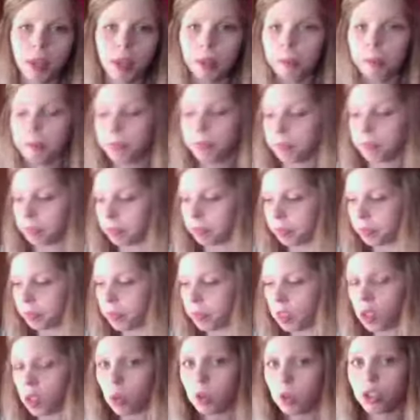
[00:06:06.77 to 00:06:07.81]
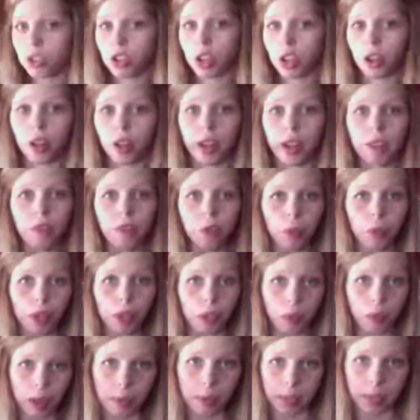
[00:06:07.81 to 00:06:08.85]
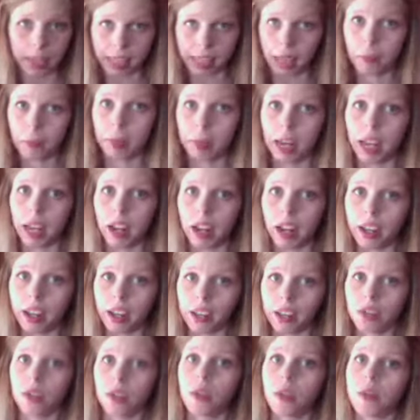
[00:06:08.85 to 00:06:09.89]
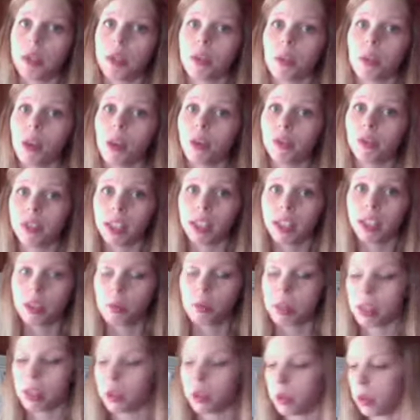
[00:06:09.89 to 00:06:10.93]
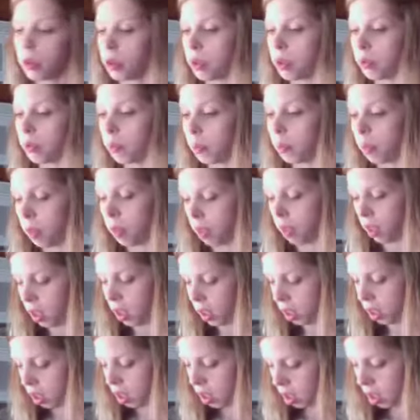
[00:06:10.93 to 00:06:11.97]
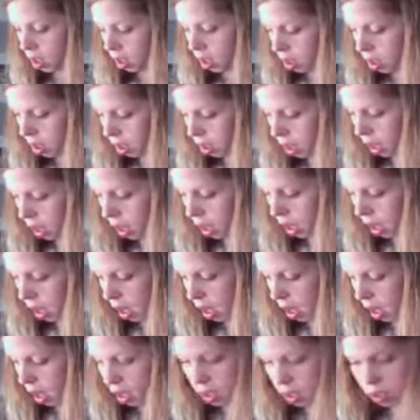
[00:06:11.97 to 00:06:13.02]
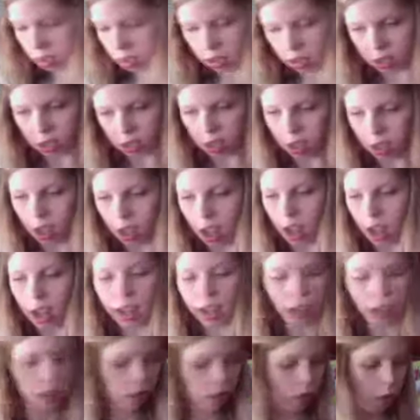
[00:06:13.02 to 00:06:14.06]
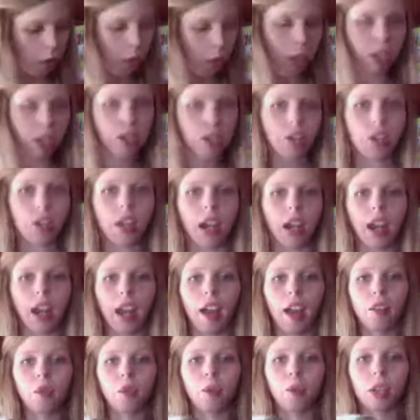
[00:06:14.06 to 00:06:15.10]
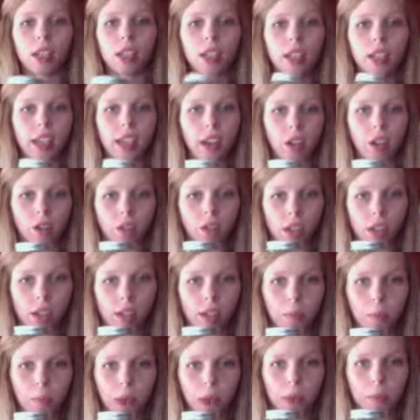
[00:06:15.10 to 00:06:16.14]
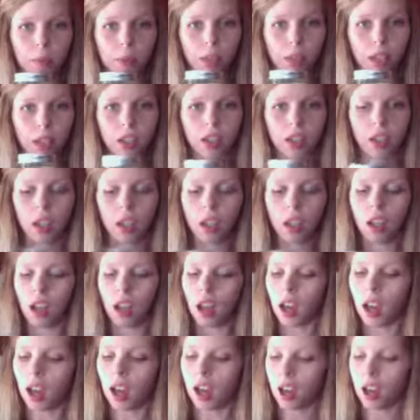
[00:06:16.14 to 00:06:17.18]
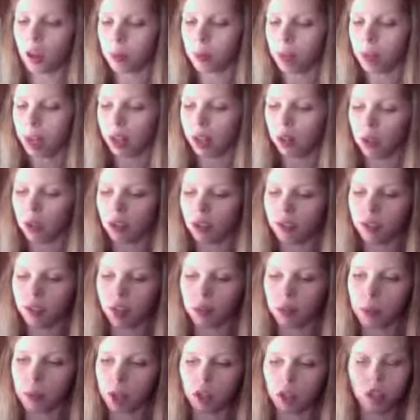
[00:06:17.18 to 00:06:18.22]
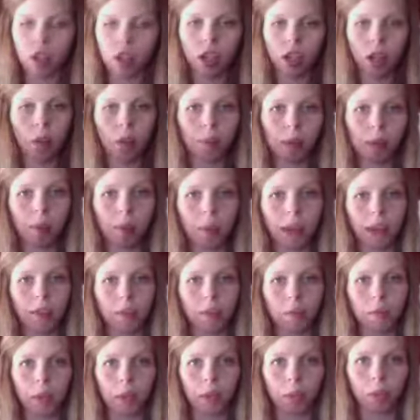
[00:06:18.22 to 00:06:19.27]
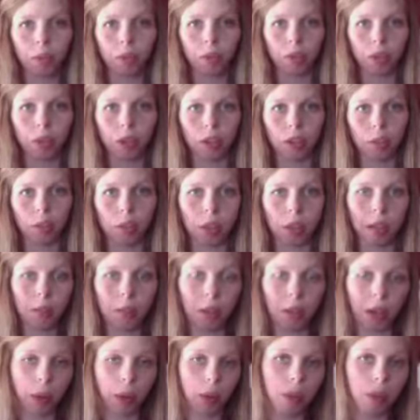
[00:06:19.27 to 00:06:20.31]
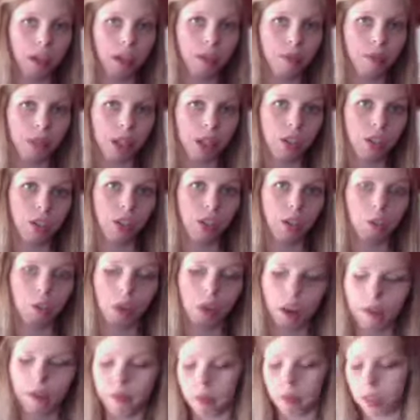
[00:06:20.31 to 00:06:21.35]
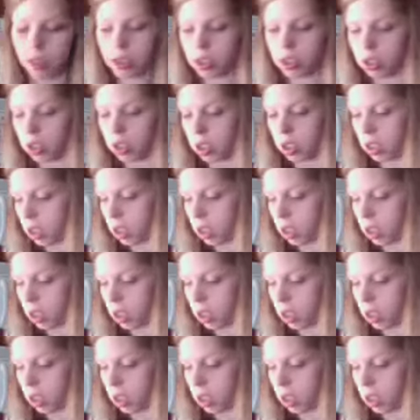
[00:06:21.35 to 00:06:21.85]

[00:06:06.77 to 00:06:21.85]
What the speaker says: up, which are great for when you want to make that banana ice cream as well for that sweet tooth. And I also make sure that I have one salad dressing prepped. I don't have very much in here. I'll probably have to make more throughout the week, but I wanted to finish this one off first.